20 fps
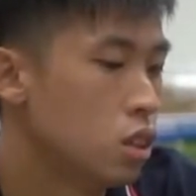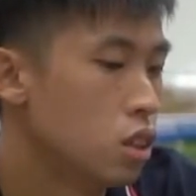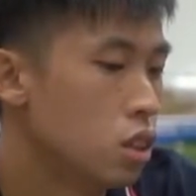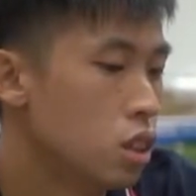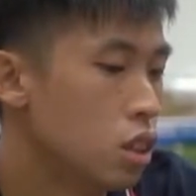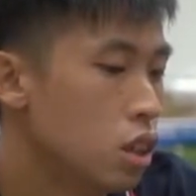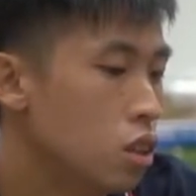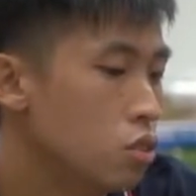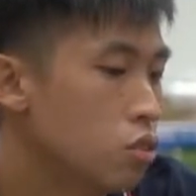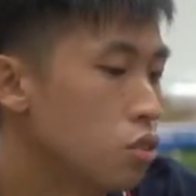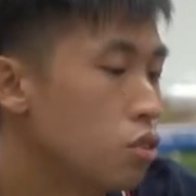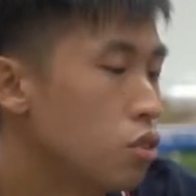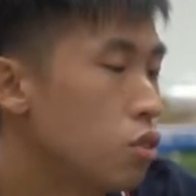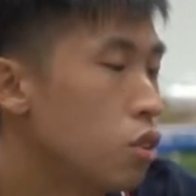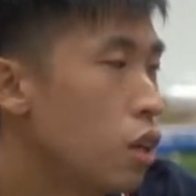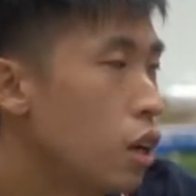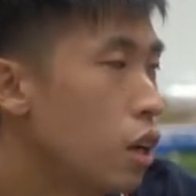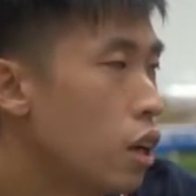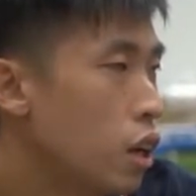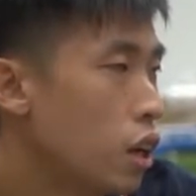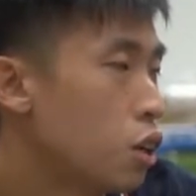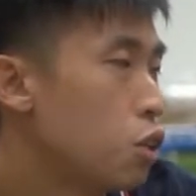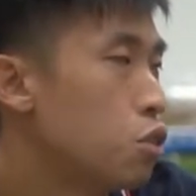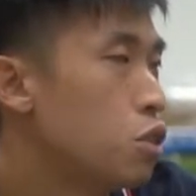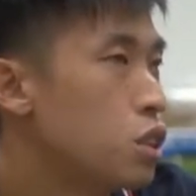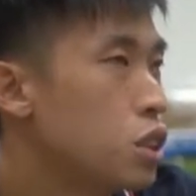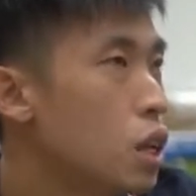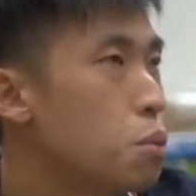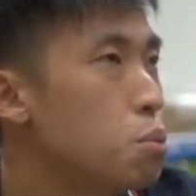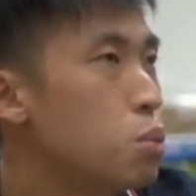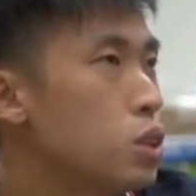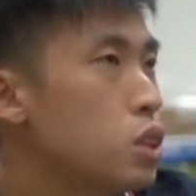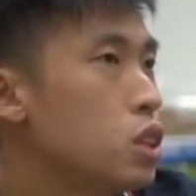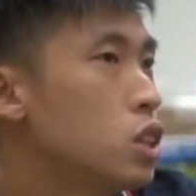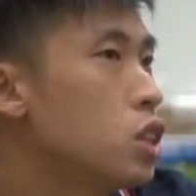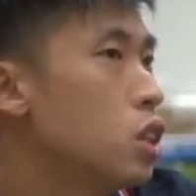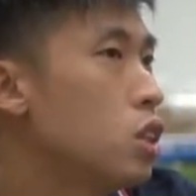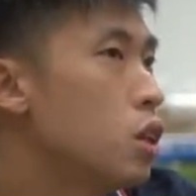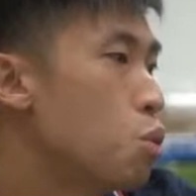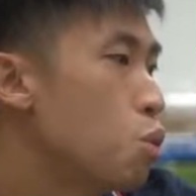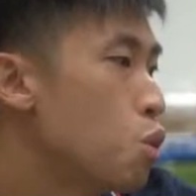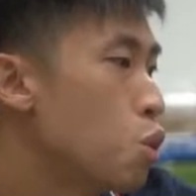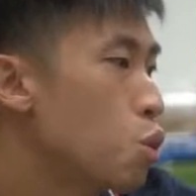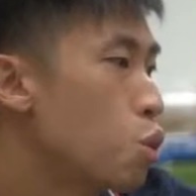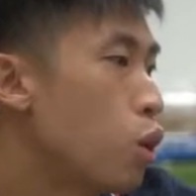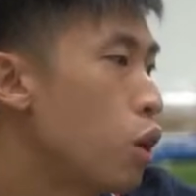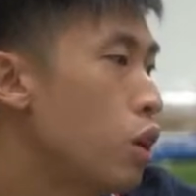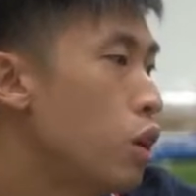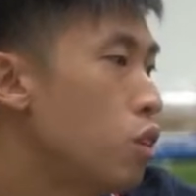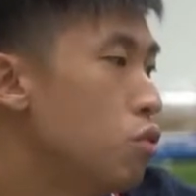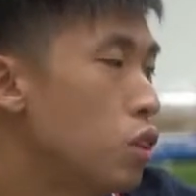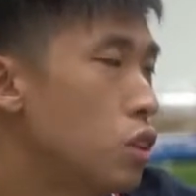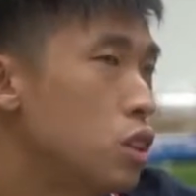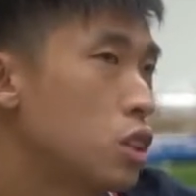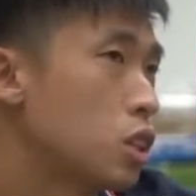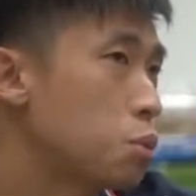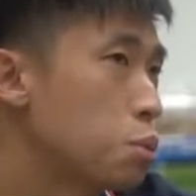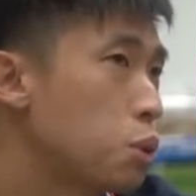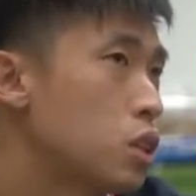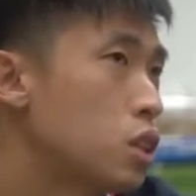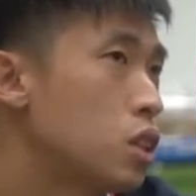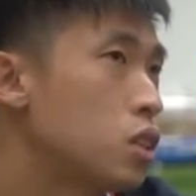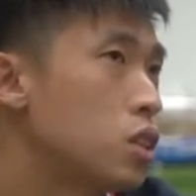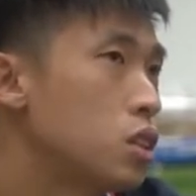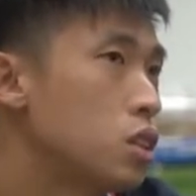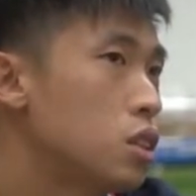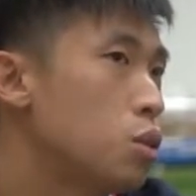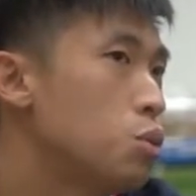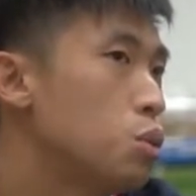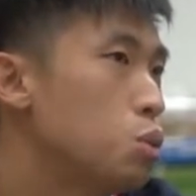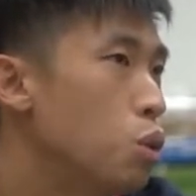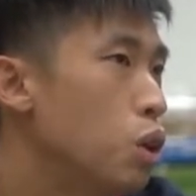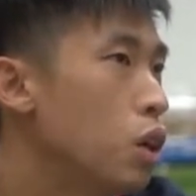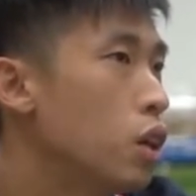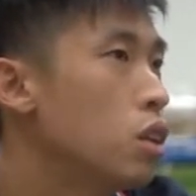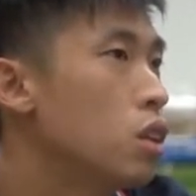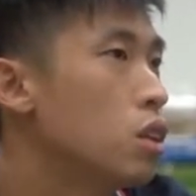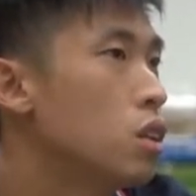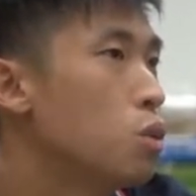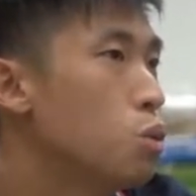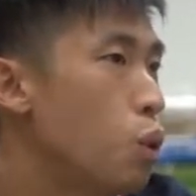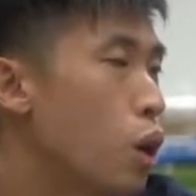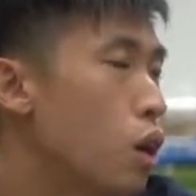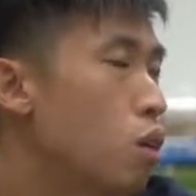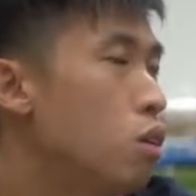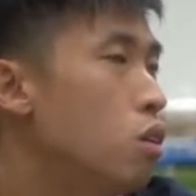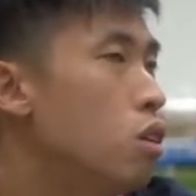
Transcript: of accuracy and precision that we require for the suspension system to work well.